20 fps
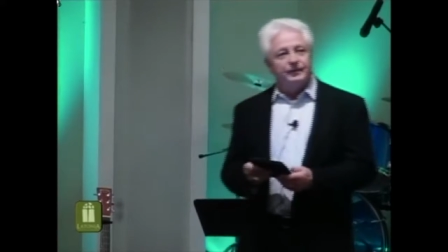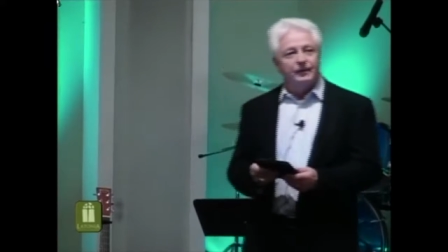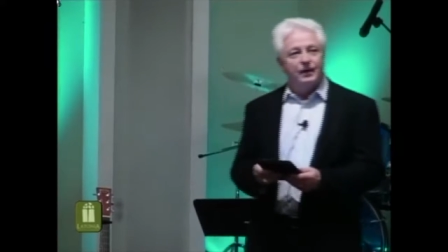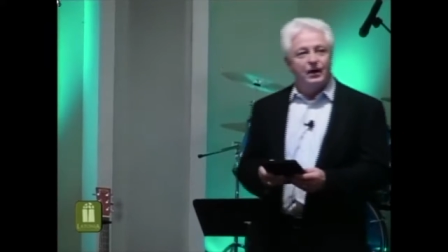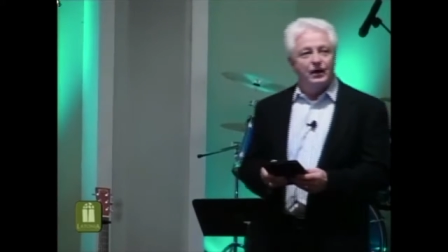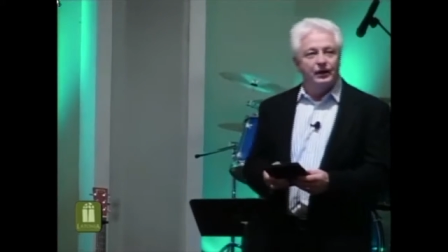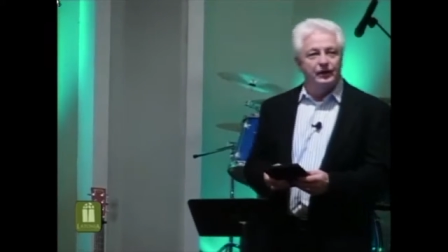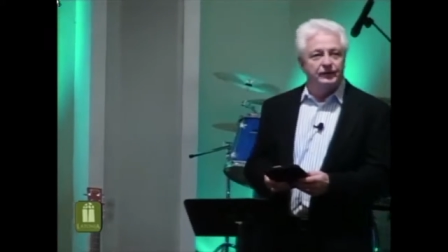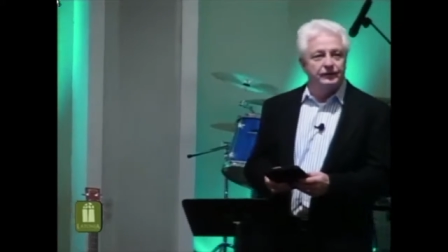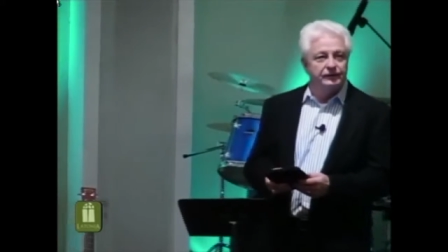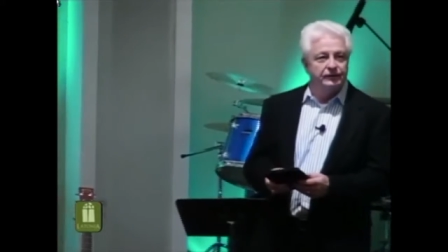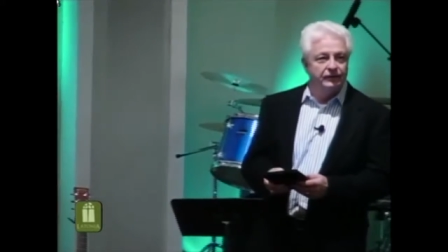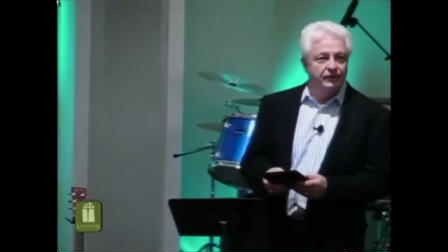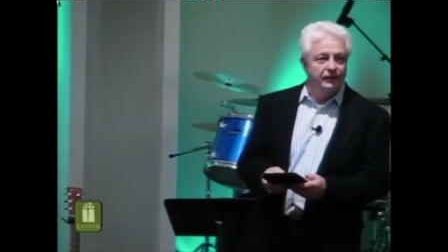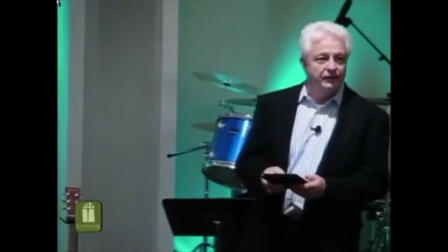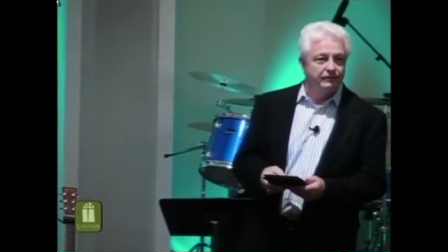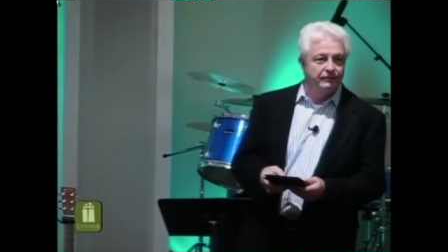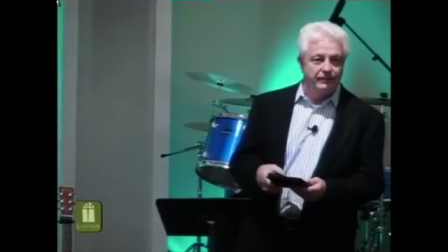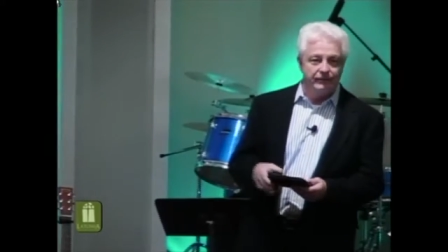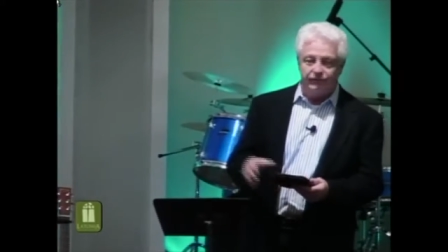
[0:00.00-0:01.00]
on
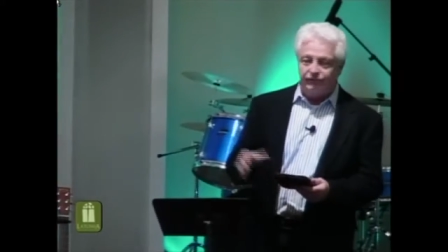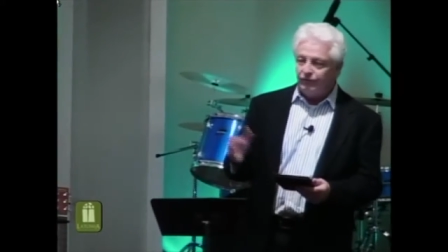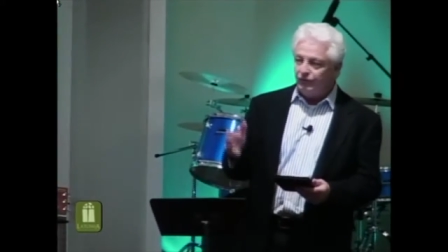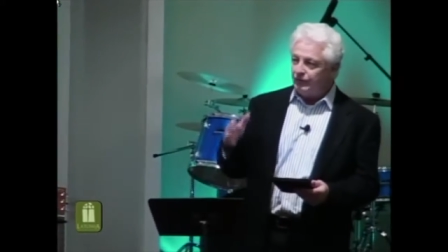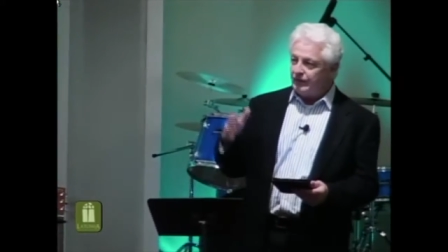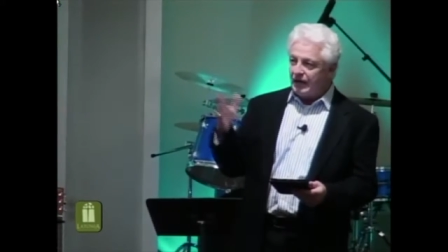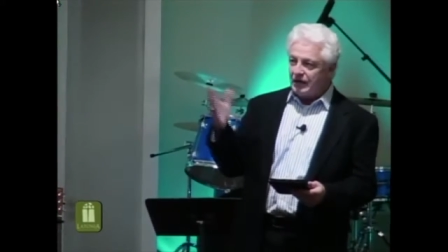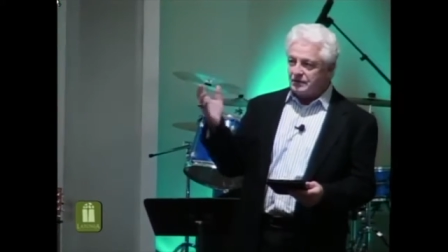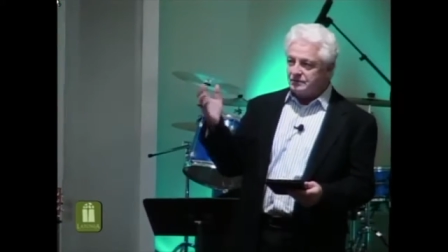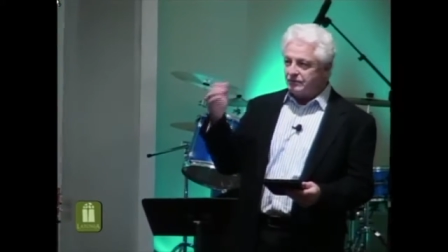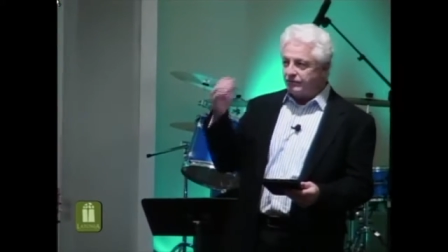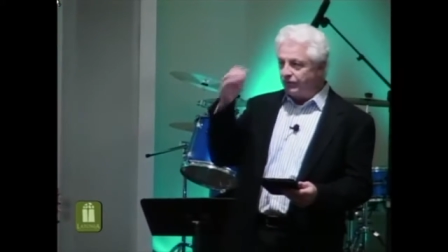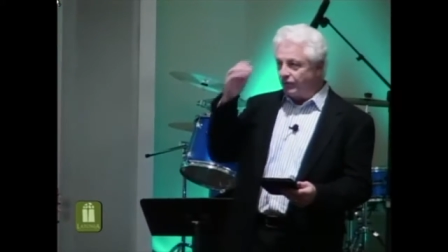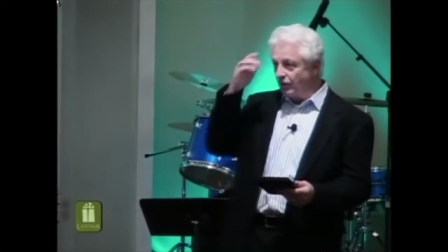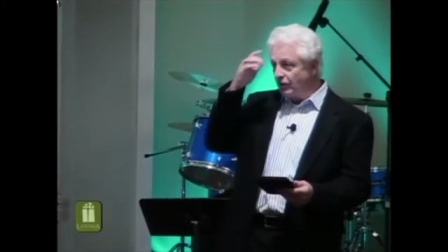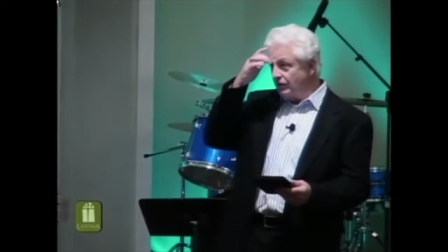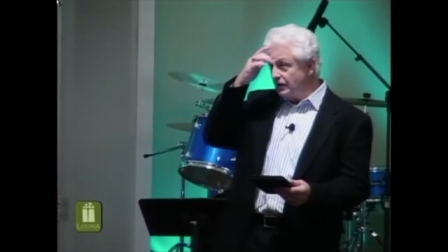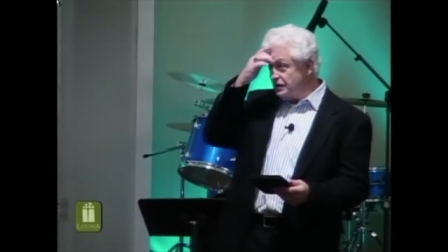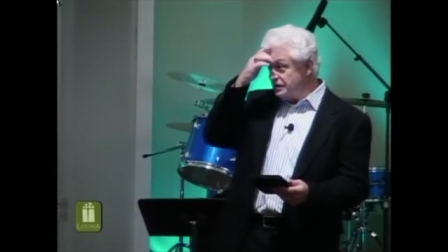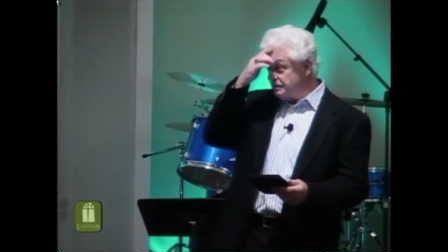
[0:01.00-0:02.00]
a few days
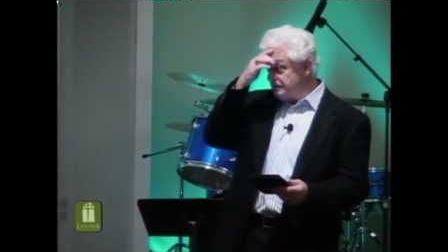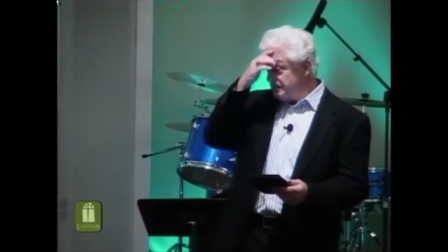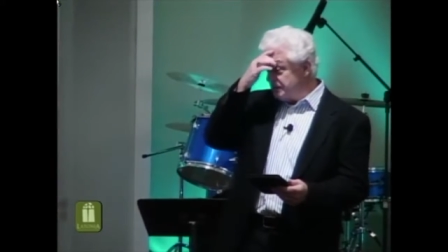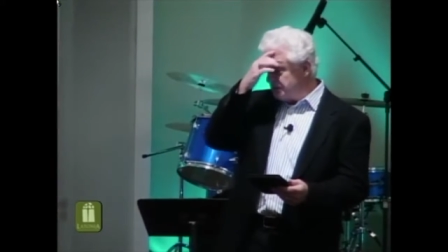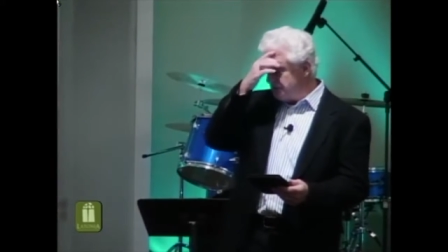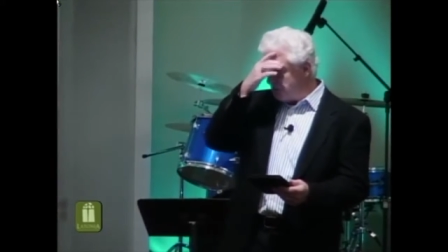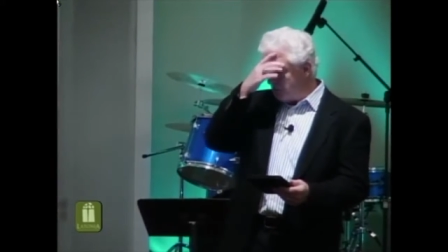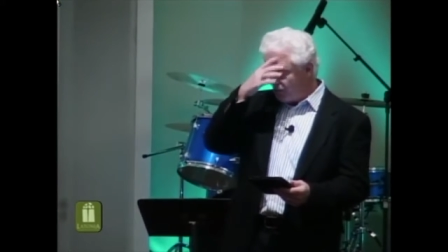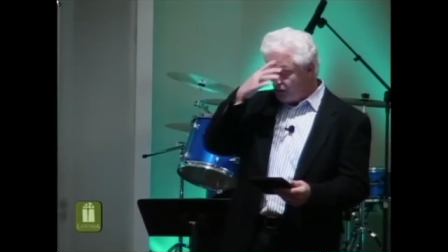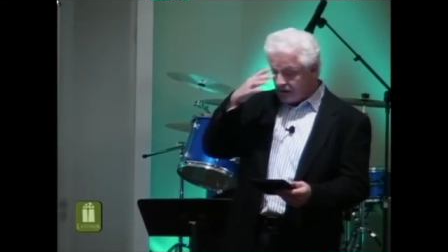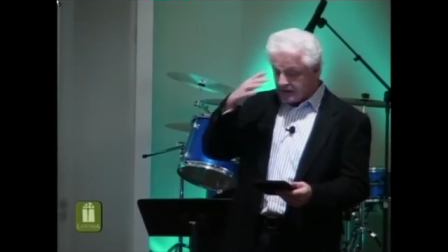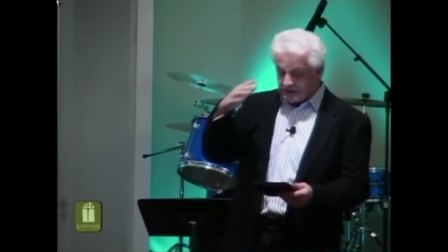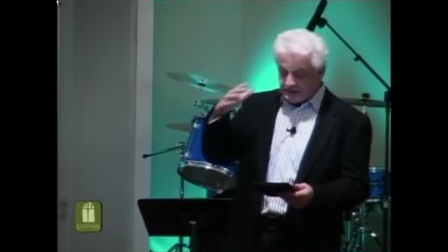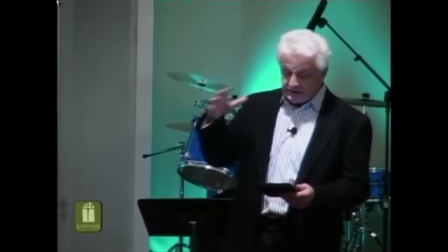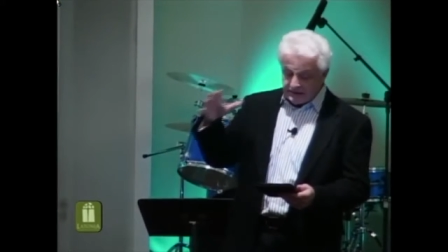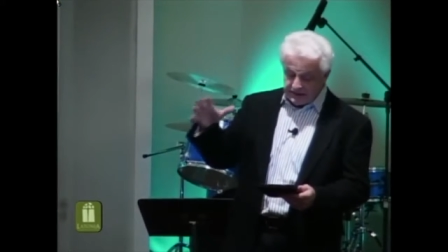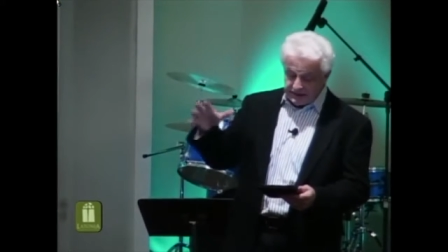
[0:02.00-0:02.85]
before Christmas was